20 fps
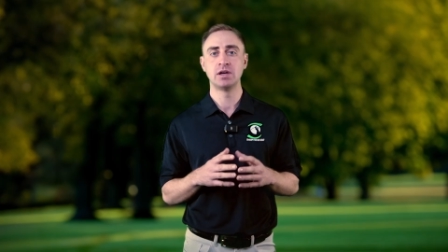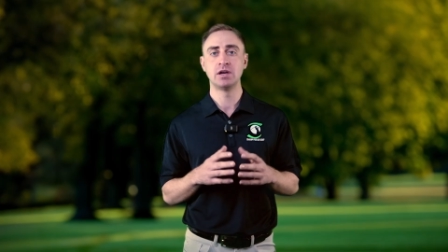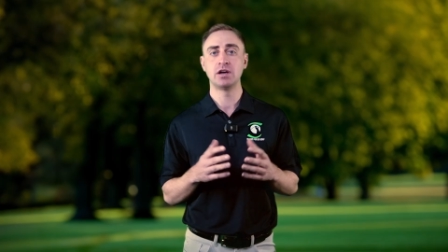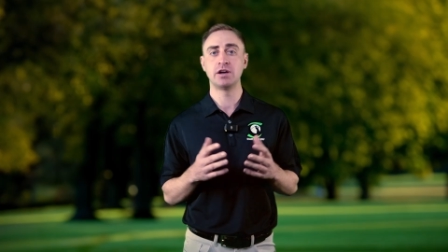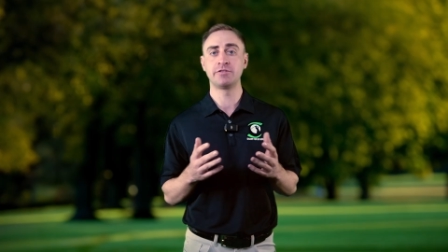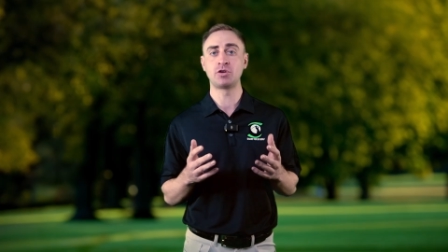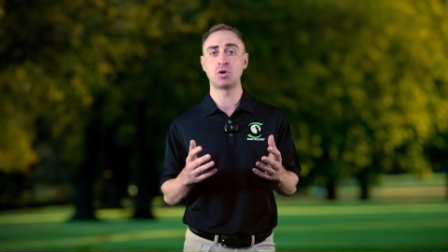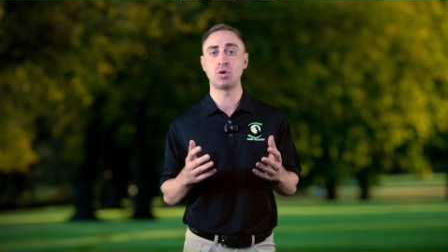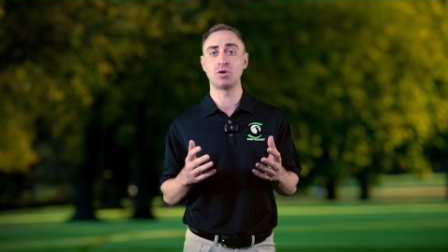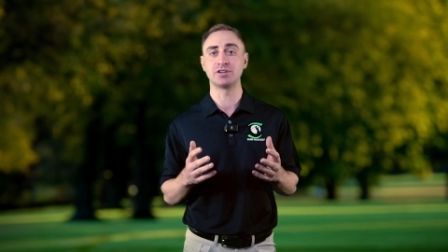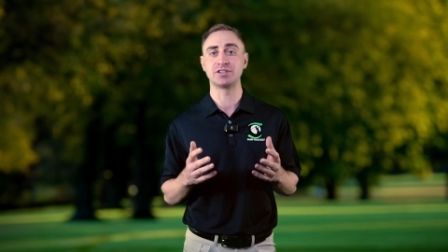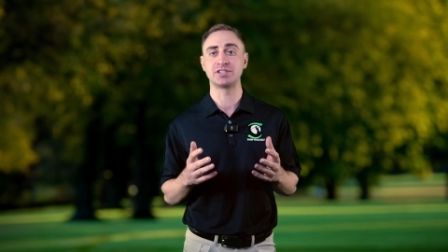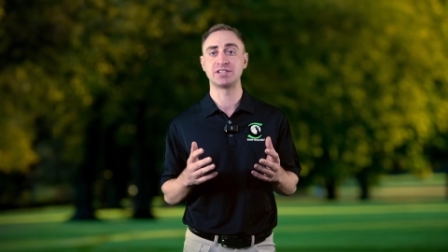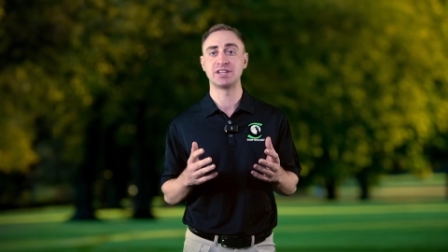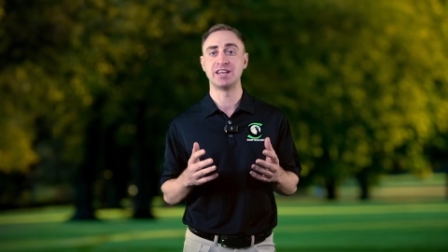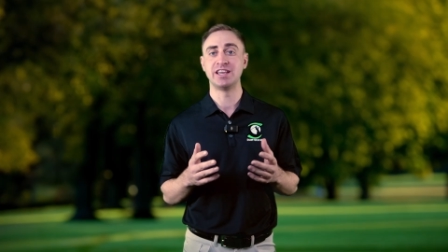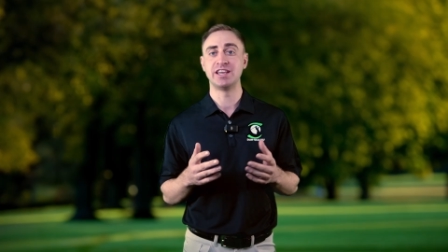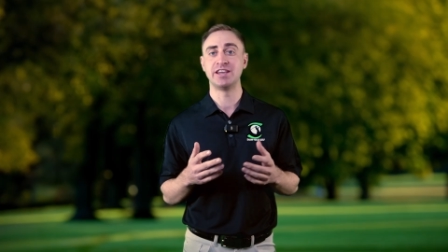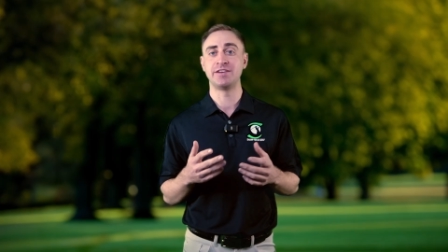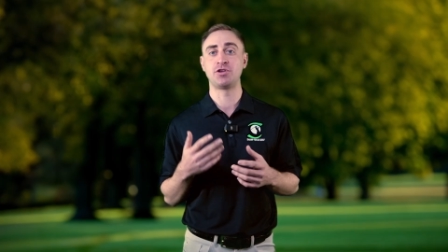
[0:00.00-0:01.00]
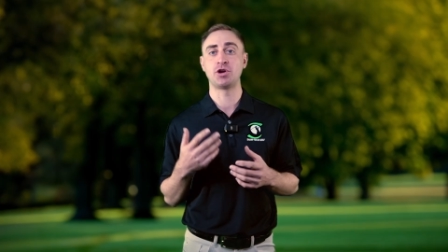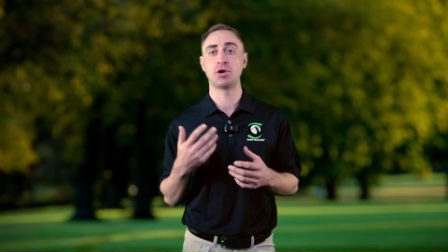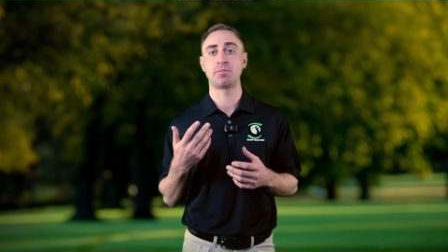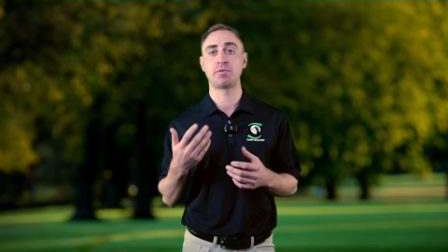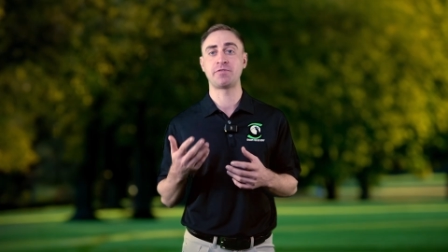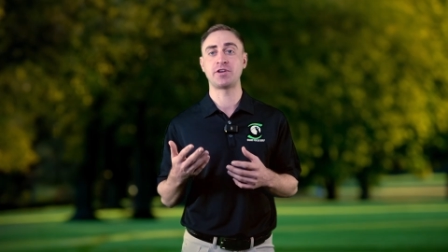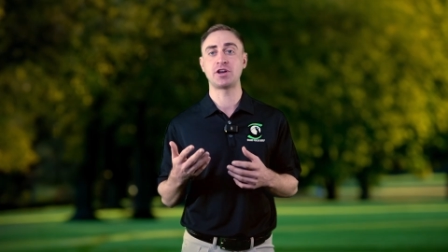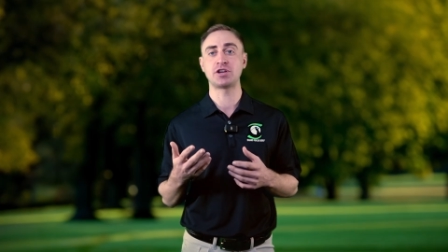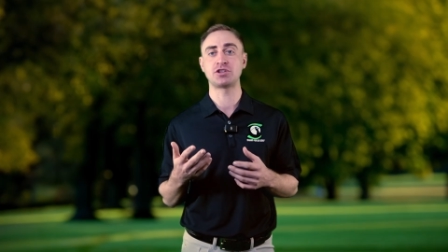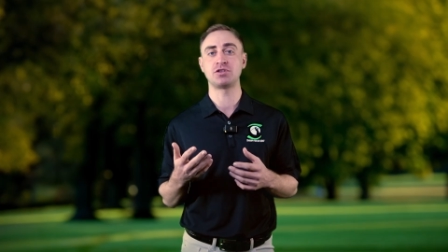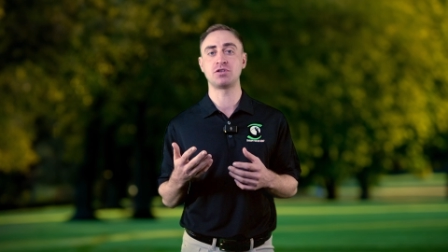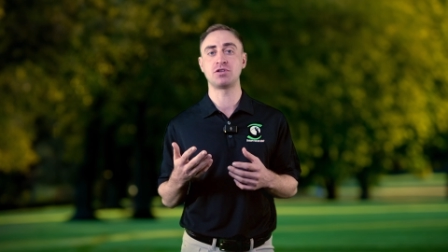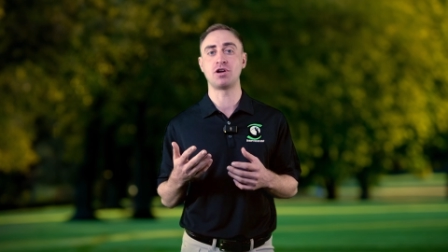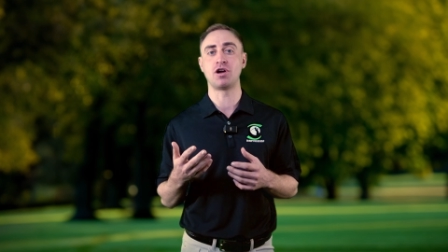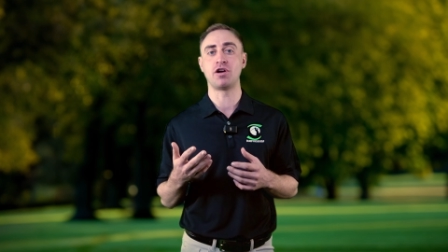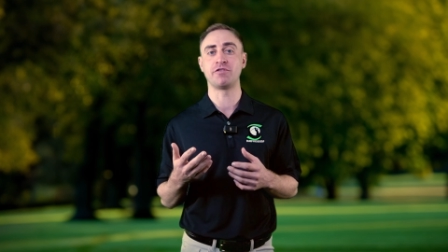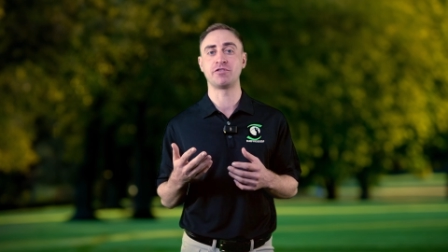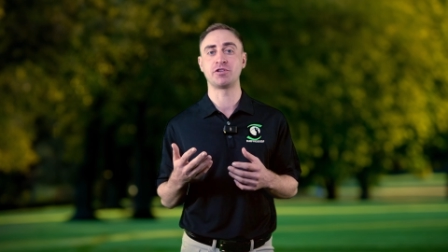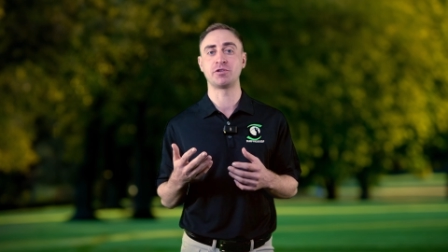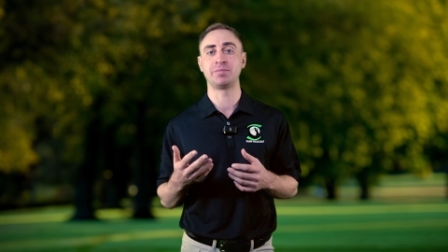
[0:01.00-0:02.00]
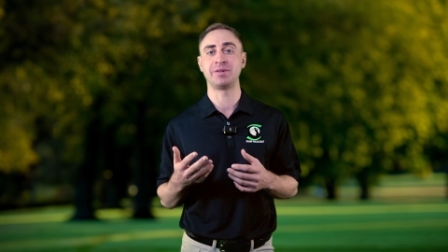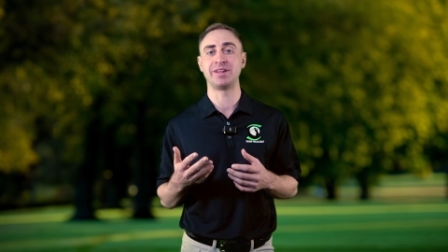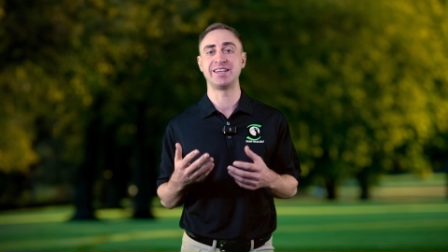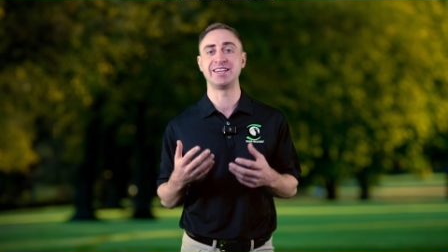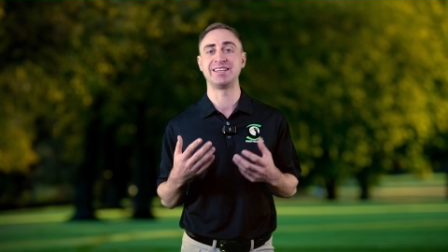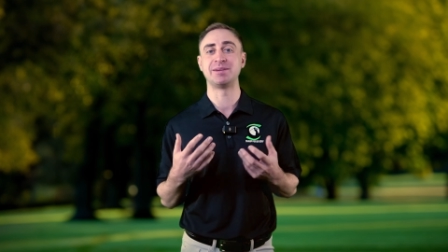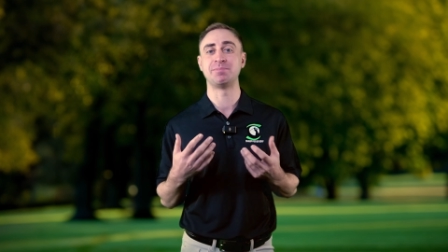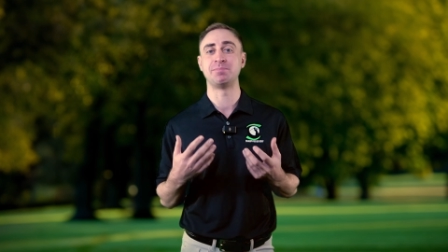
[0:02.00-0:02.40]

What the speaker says: Of course, if you're a professional golfer playing